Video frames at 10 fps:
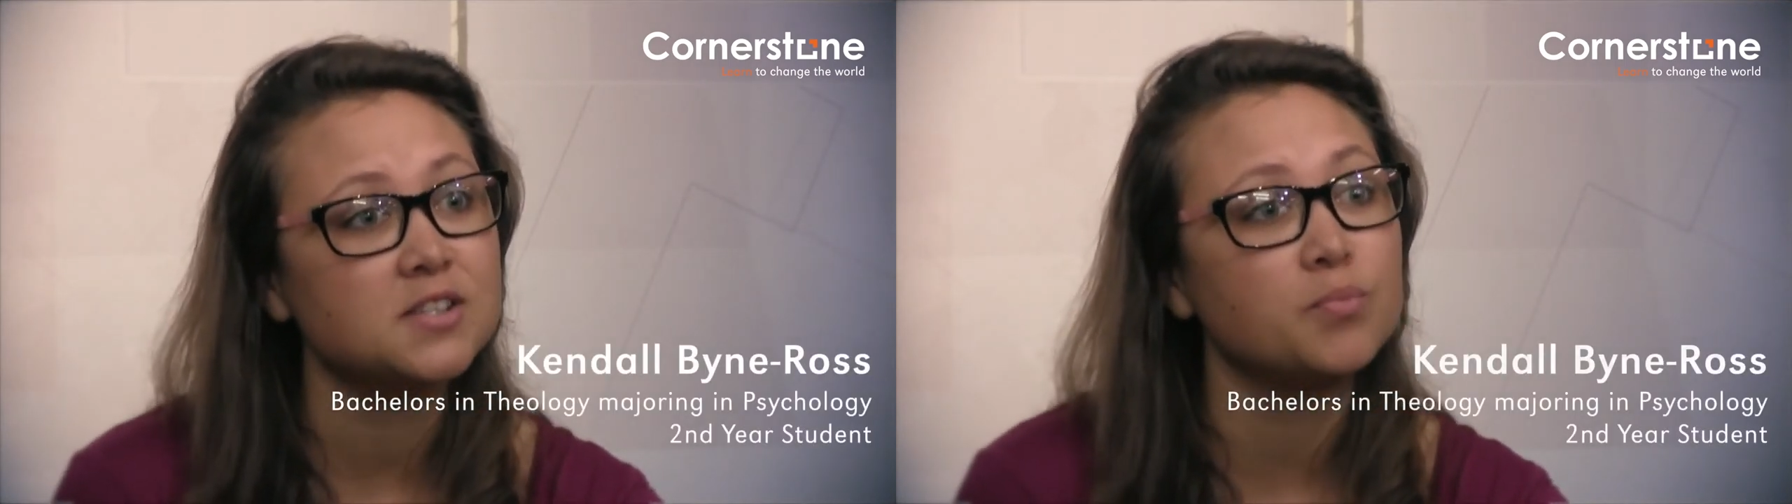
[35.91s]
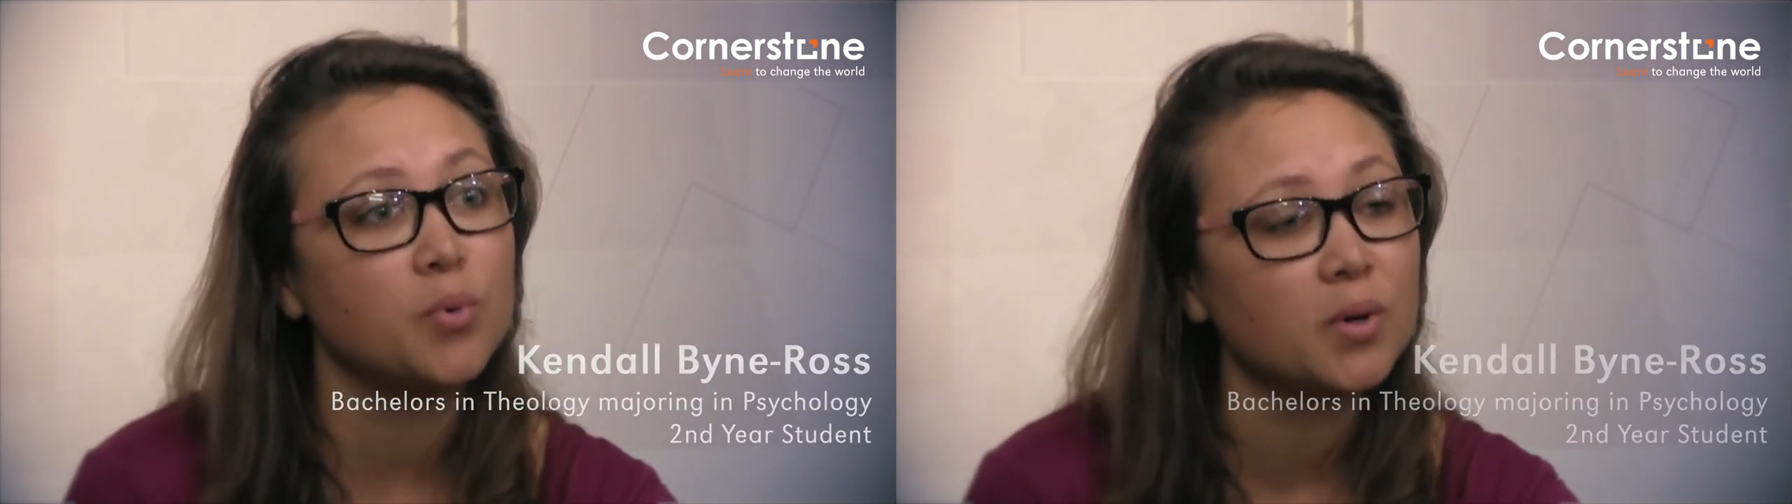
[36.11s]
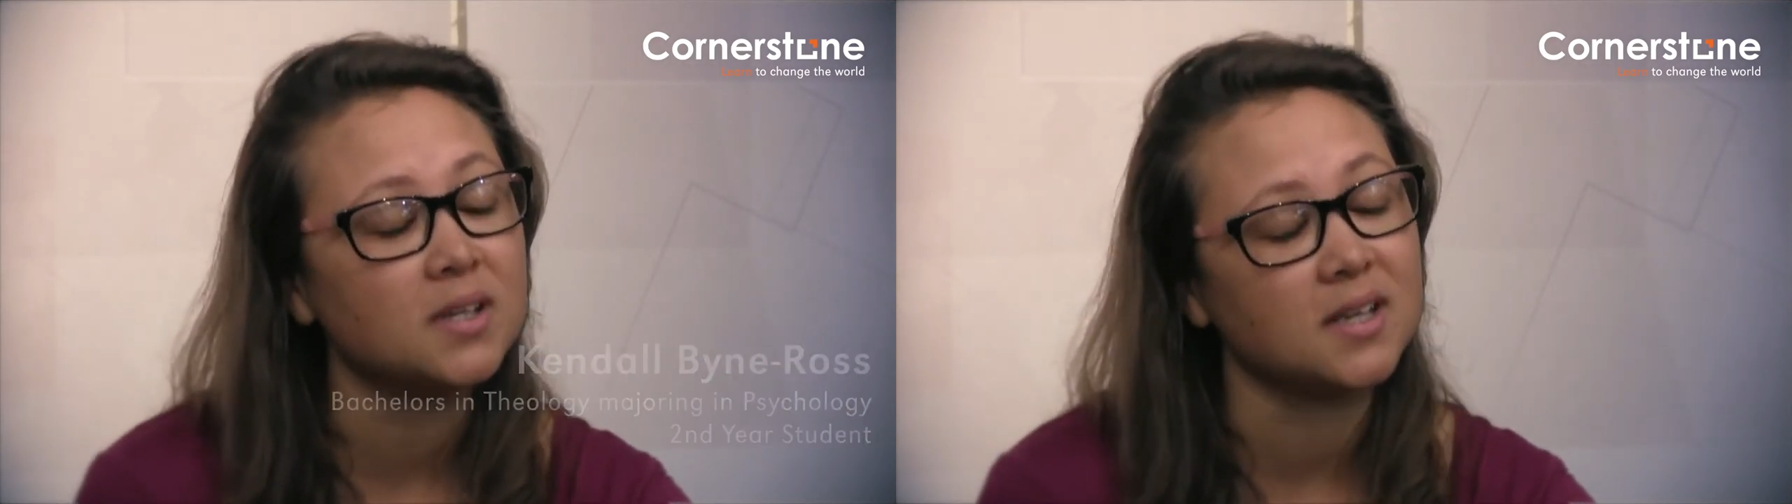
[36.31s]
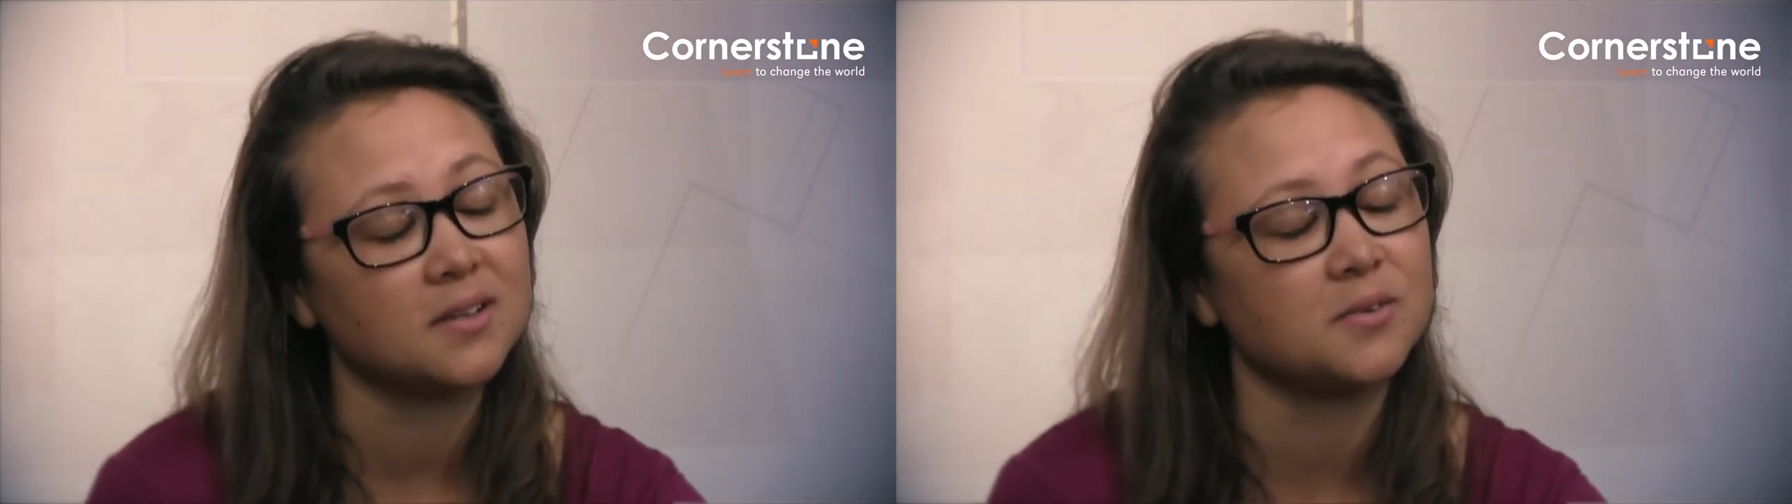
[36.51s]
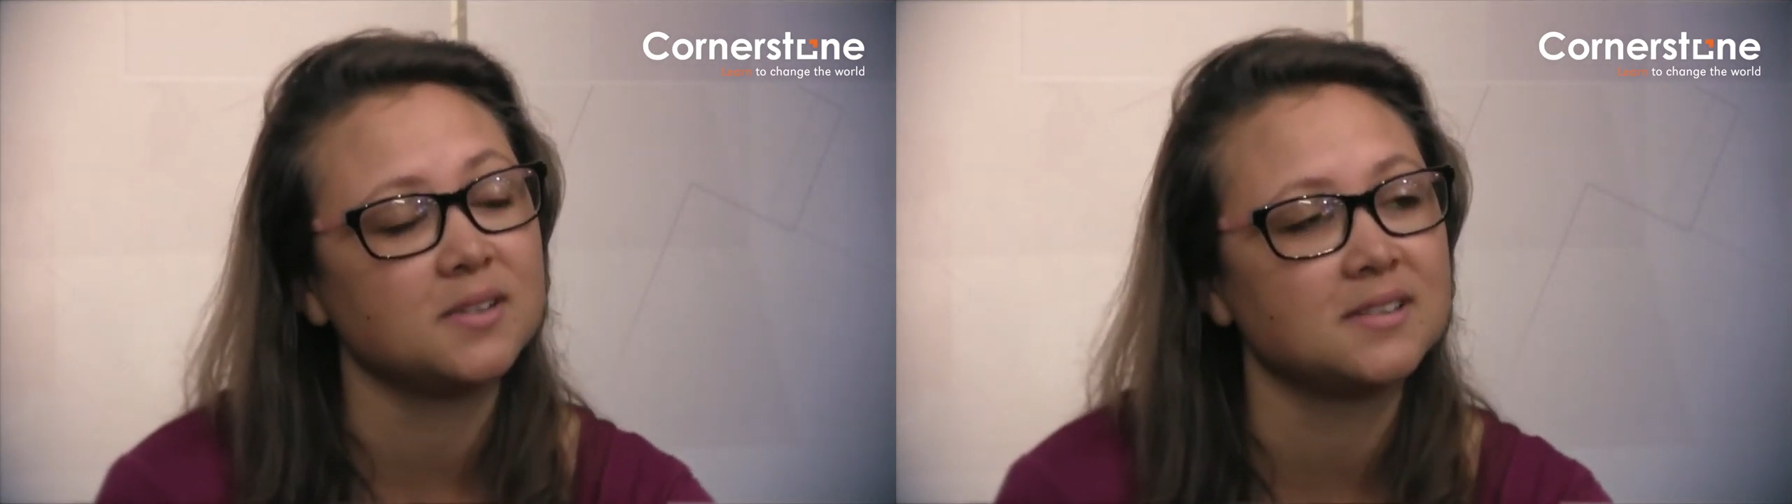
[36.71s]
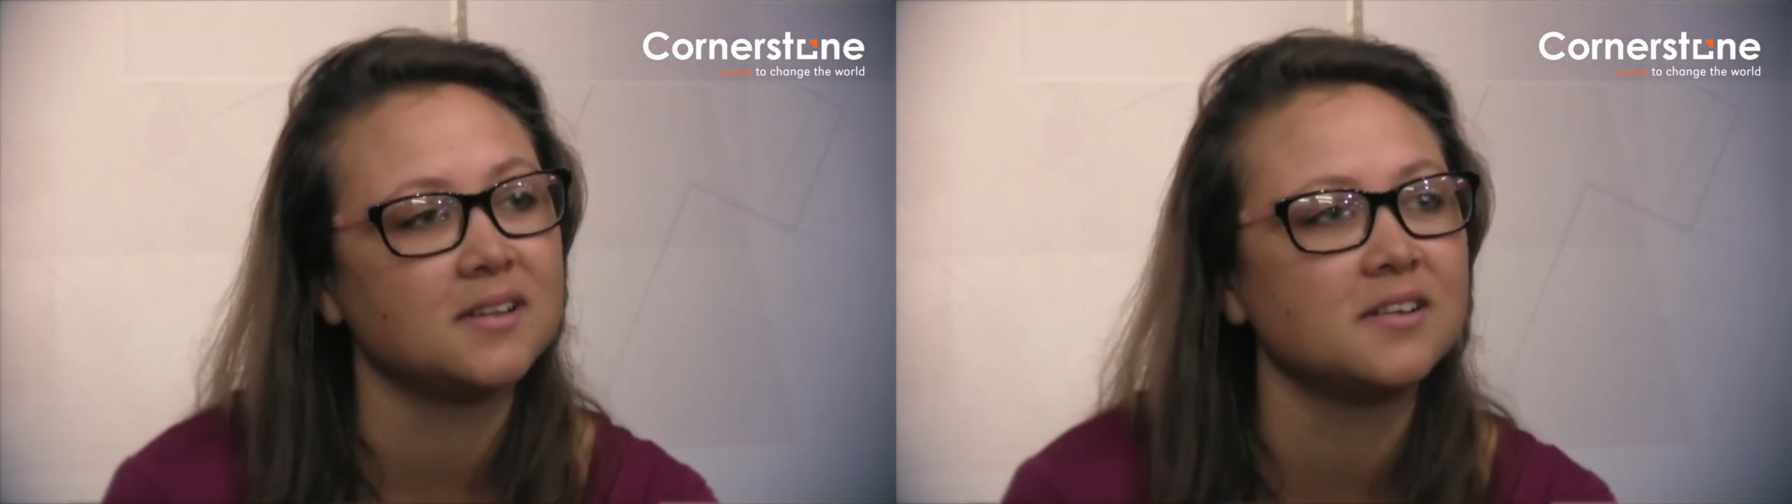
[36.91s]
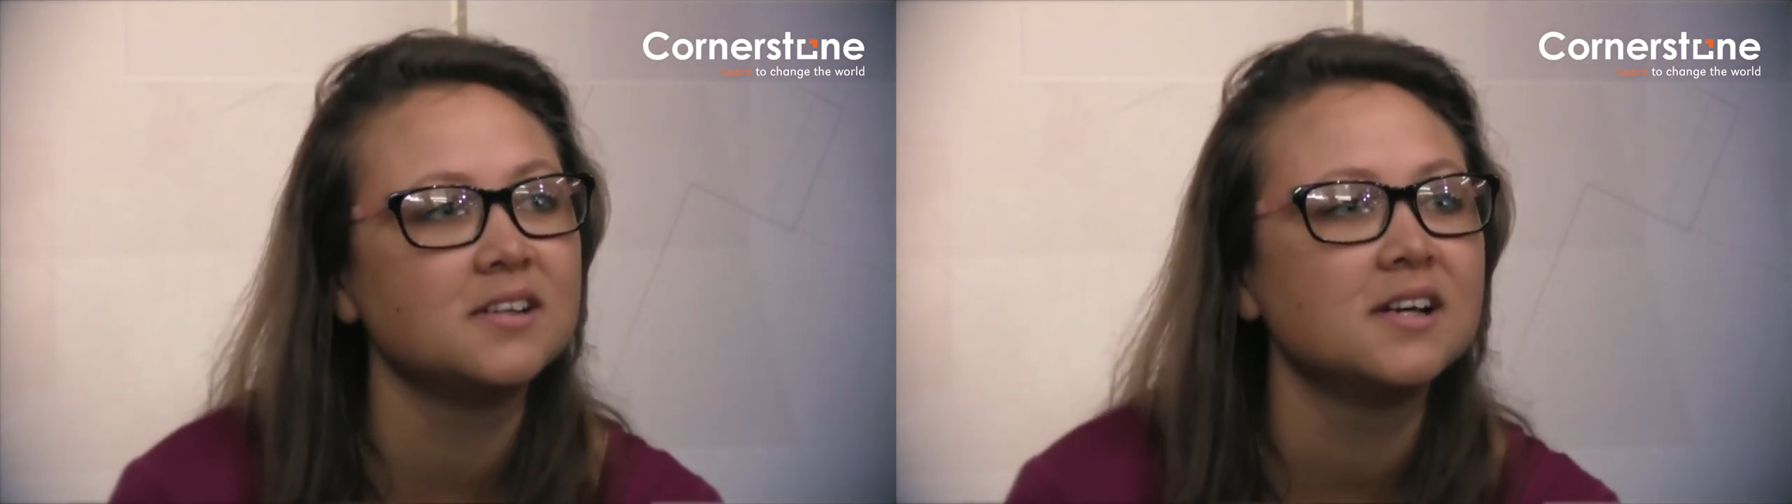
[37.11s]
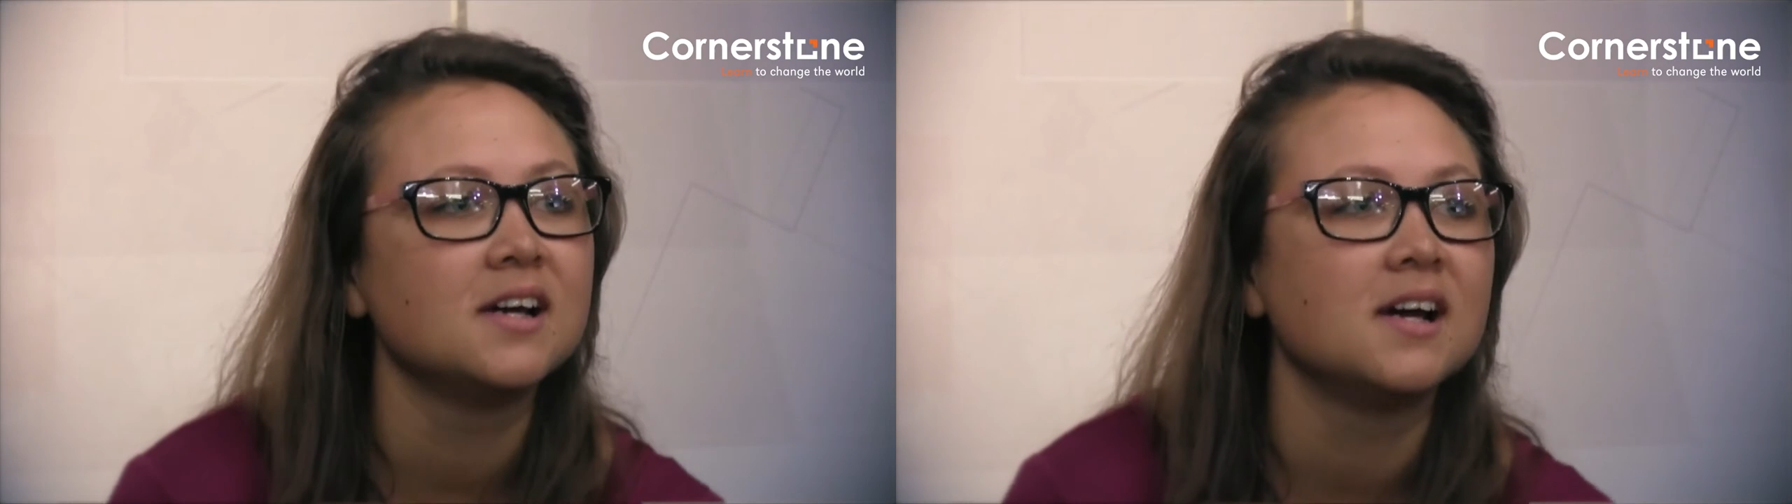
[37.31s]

supported at Cornerstone,